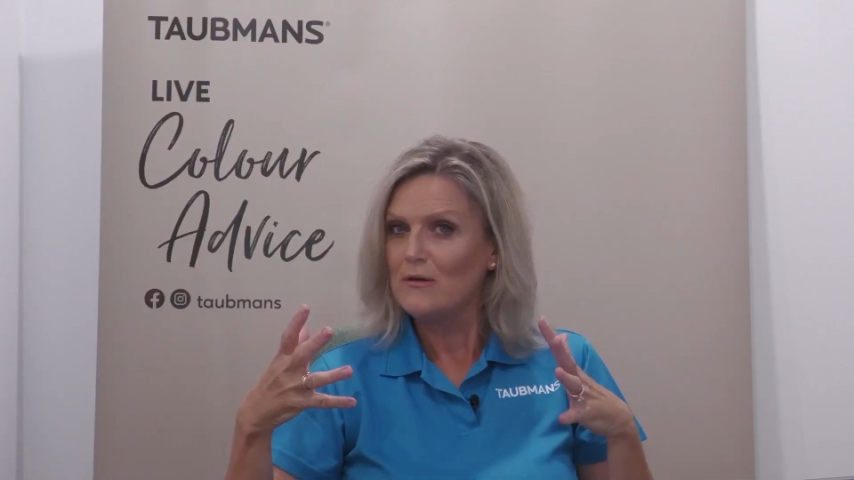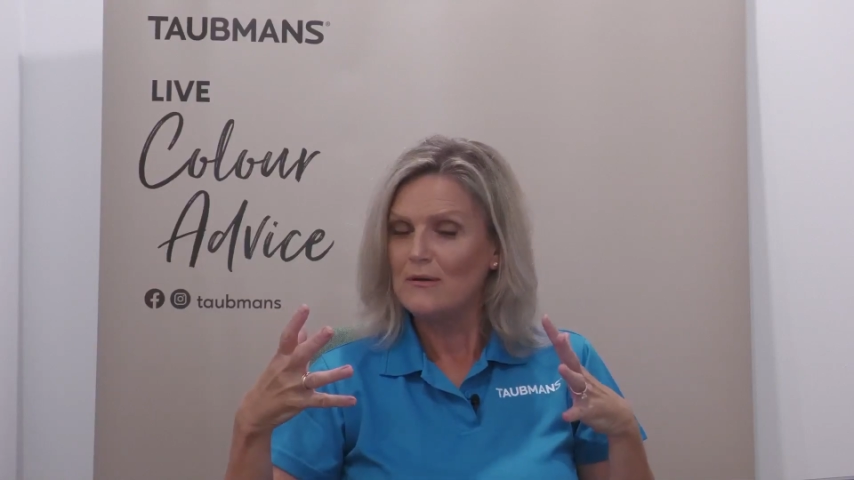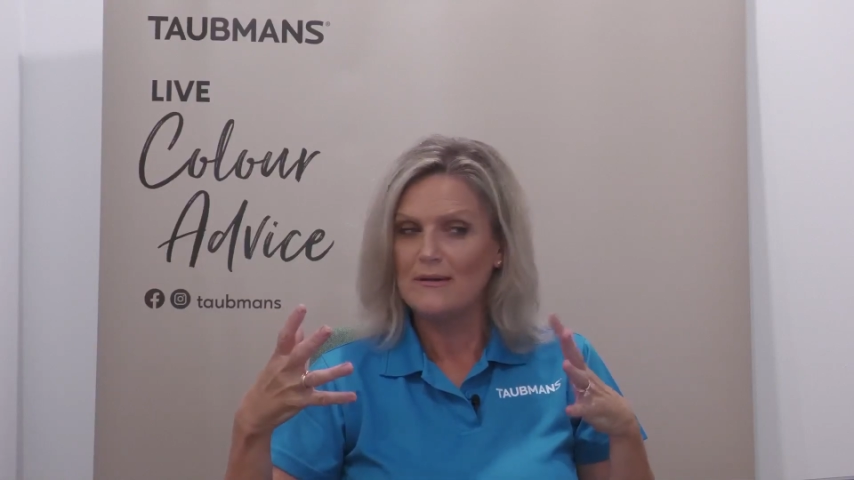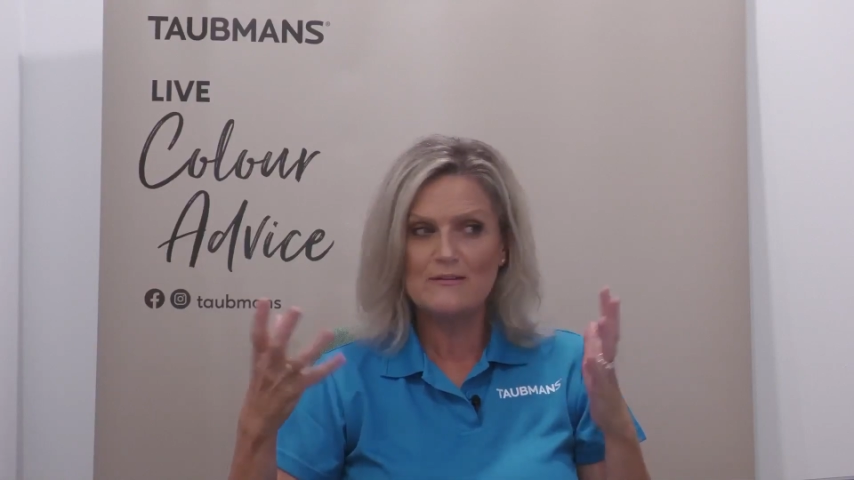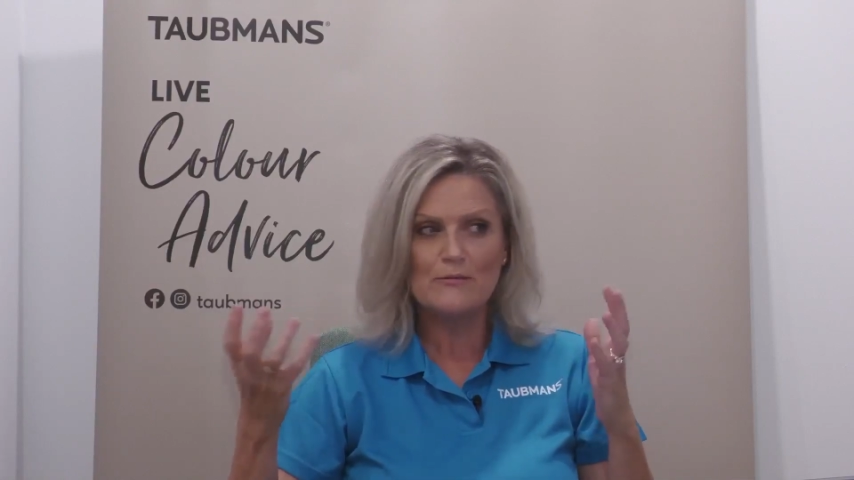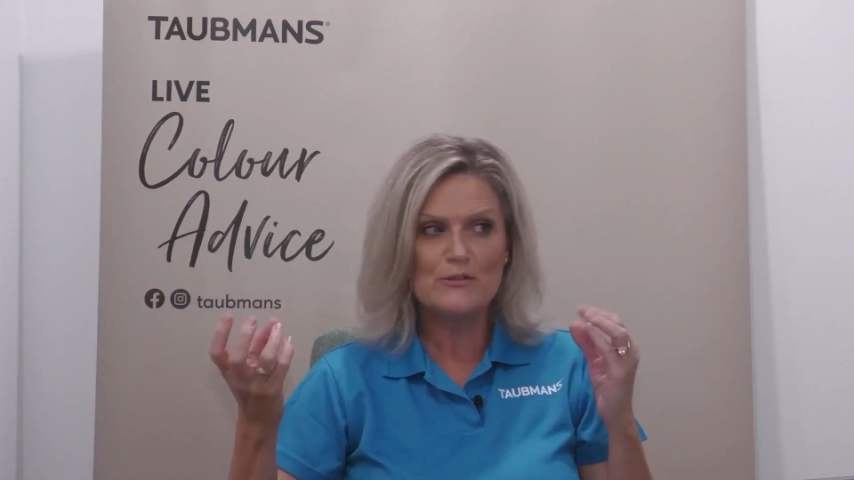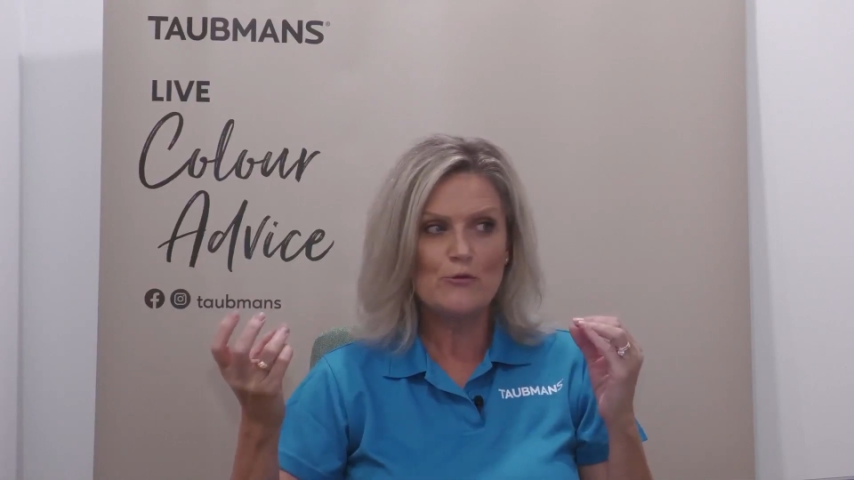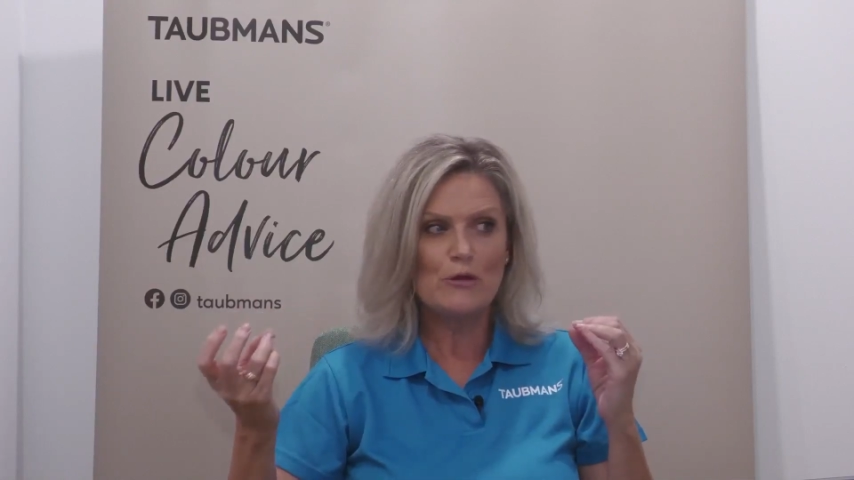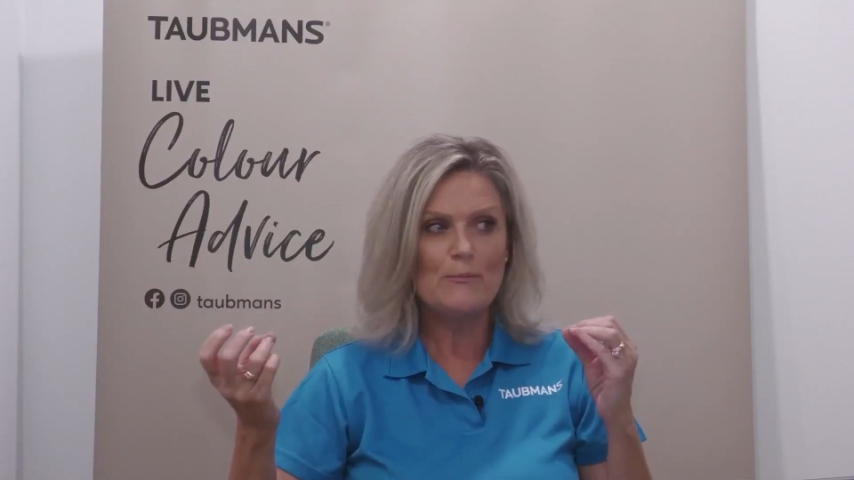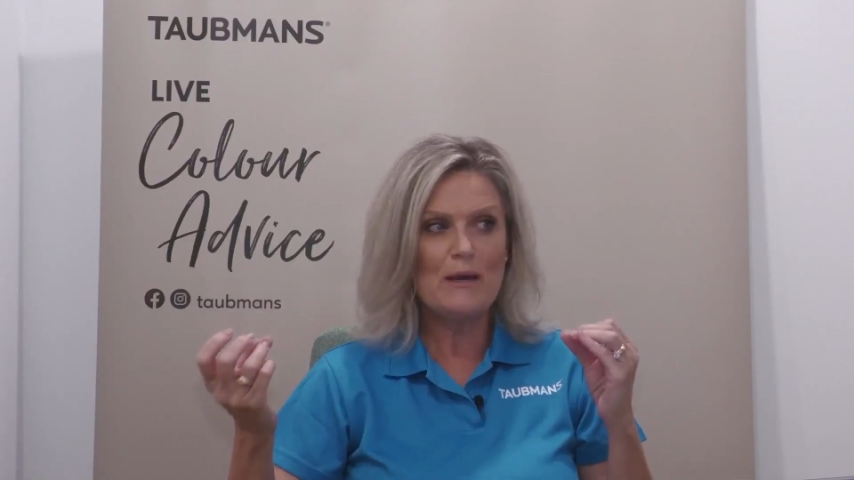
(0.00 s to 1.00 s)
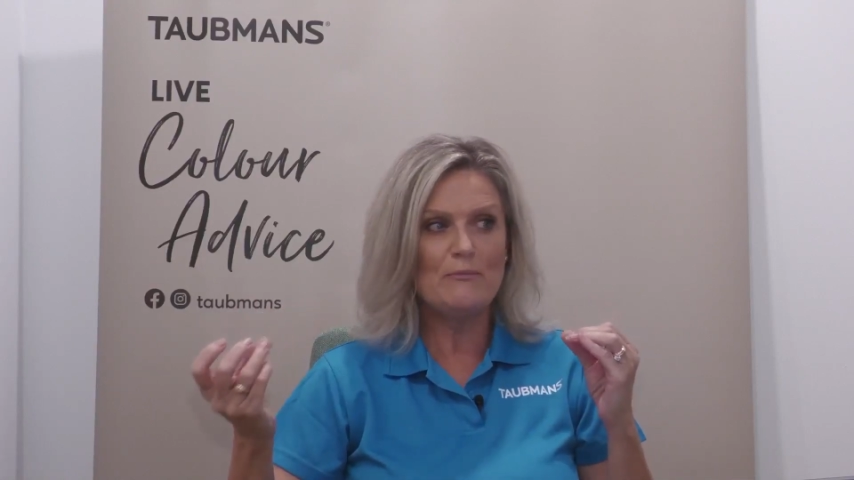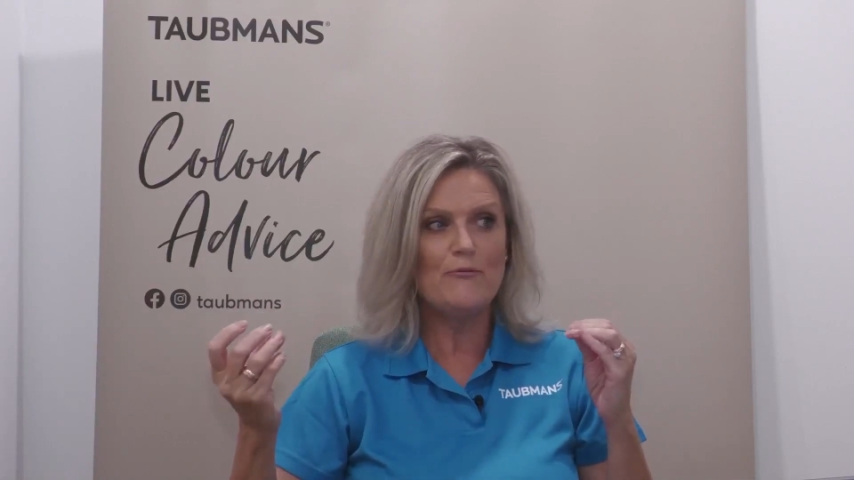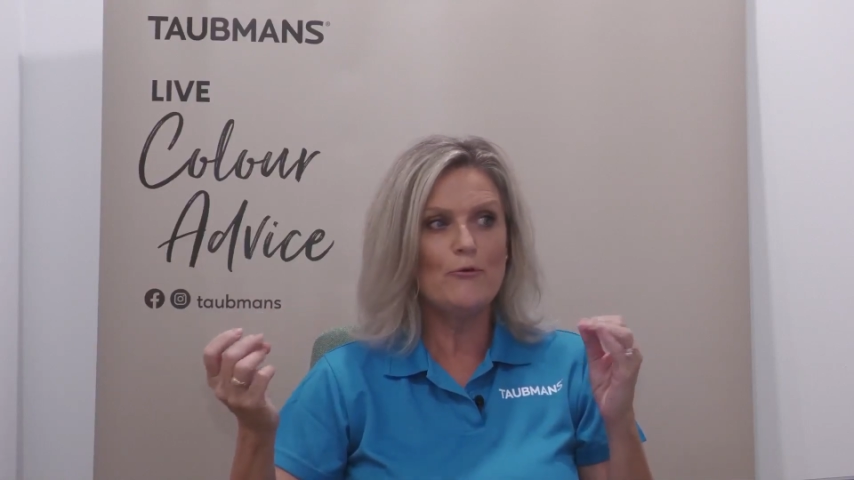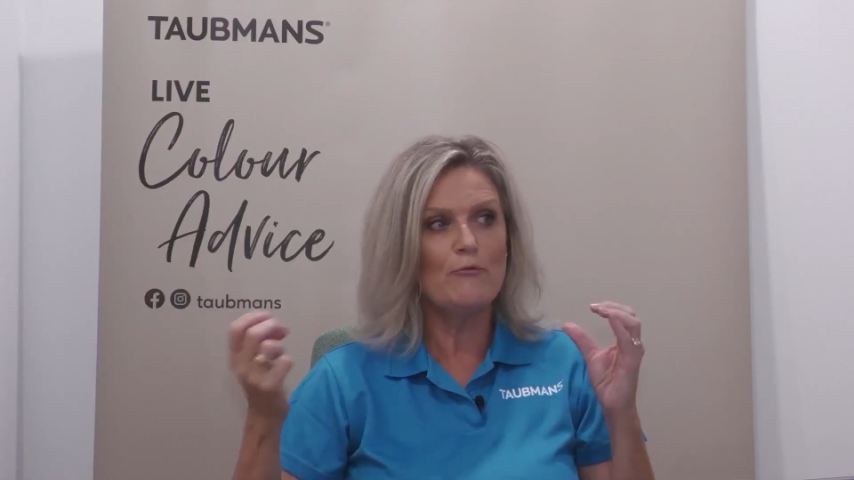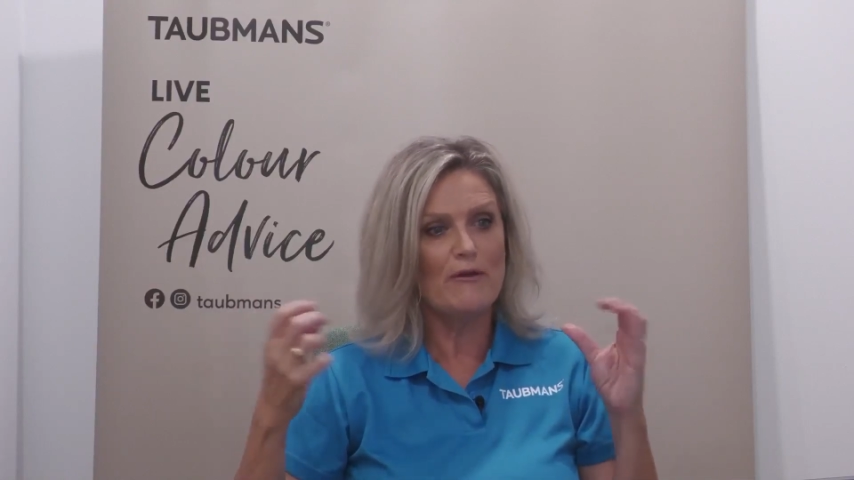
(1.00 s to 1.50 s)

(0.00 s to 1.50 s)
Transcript: as I was talking about before,